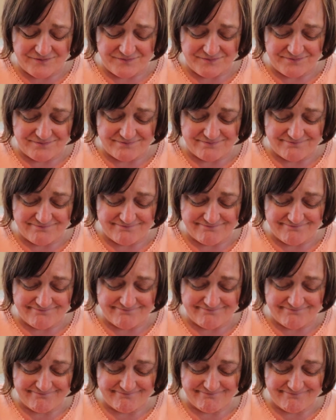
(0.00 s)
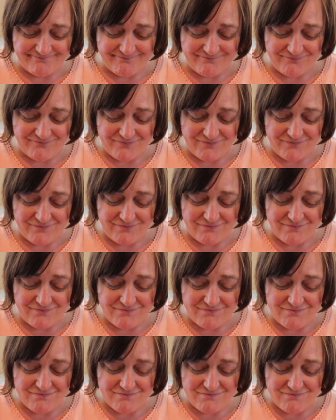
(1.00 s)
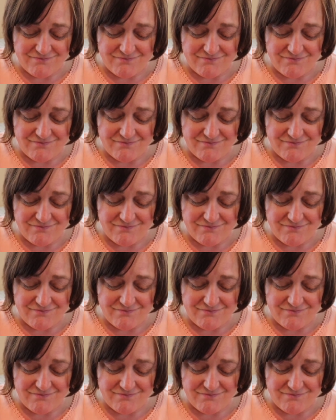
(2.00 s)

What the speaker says: Nobody speaks.